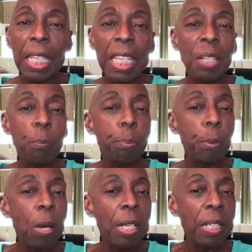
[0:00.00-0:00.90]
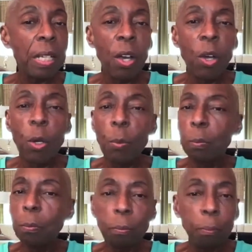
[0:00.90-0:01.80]
it brought it
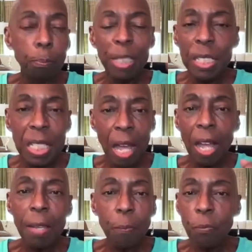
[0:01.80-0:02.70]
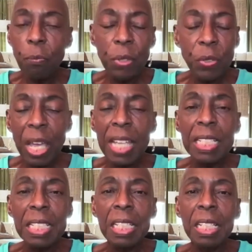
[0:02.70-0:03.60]
home big time, this
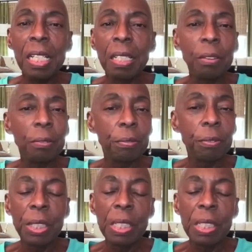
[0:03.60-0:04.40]
idea of